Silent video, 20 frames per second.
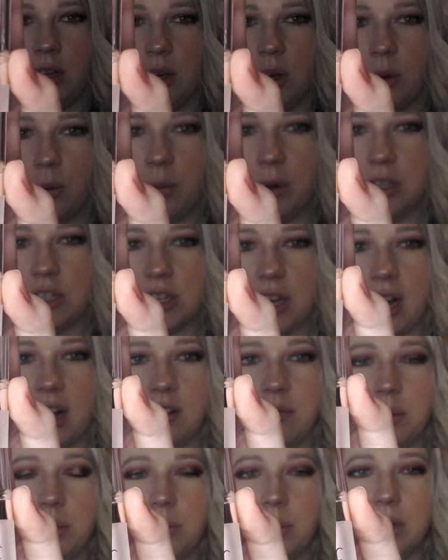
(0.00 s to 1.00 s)
which
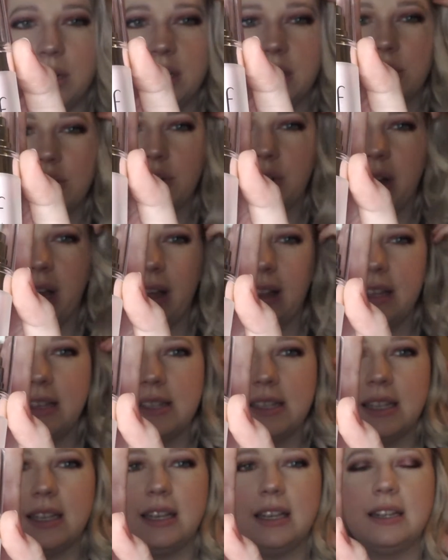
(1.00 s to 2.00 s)
I've been wanting to try these
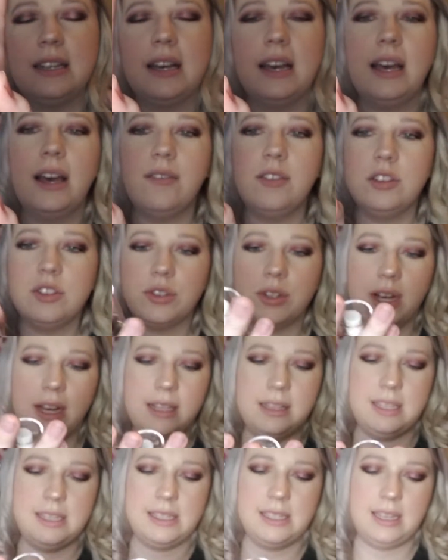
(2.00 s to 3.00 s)
again. I haven't
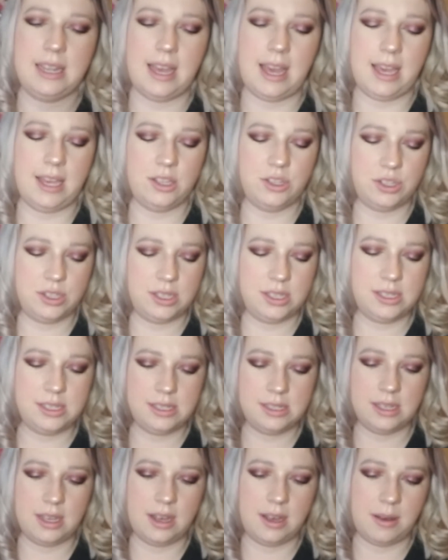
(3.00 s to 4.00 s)
tried these in
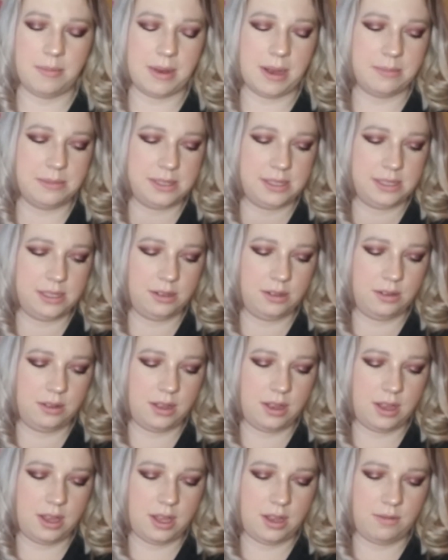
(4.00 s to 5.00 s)
ages. I'm still on the
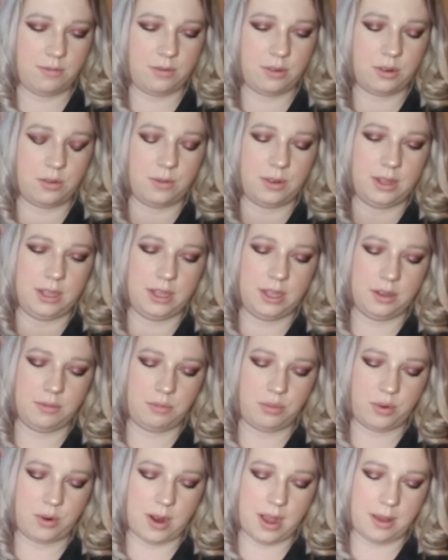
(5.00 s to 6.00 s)
hunt for a really good
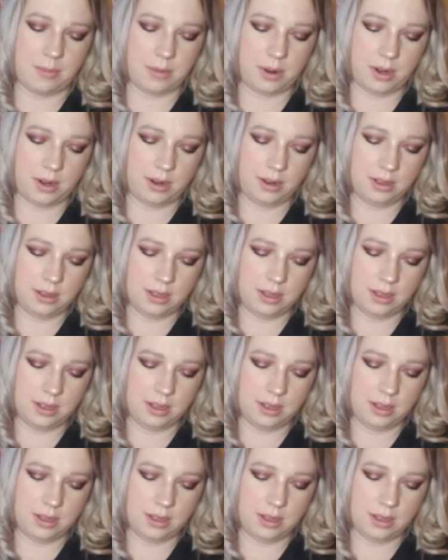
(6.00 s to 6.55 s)
primer.